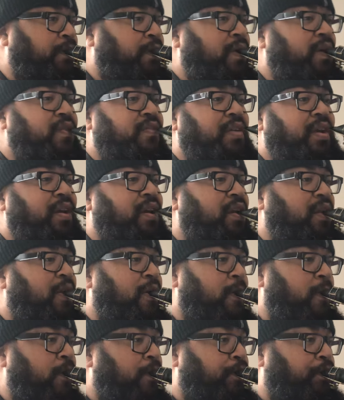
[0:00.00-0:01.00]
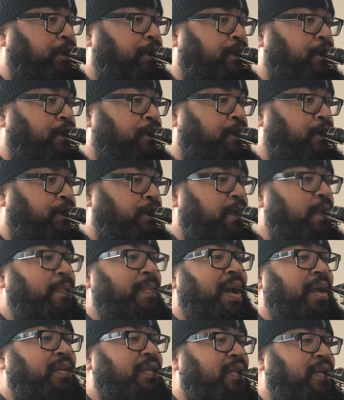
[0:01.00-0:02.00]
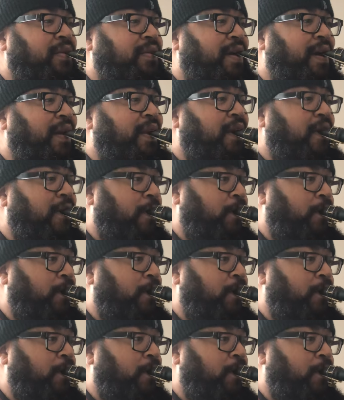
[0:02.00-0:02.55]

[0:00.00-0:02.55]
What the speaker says: second note, back to the tonic,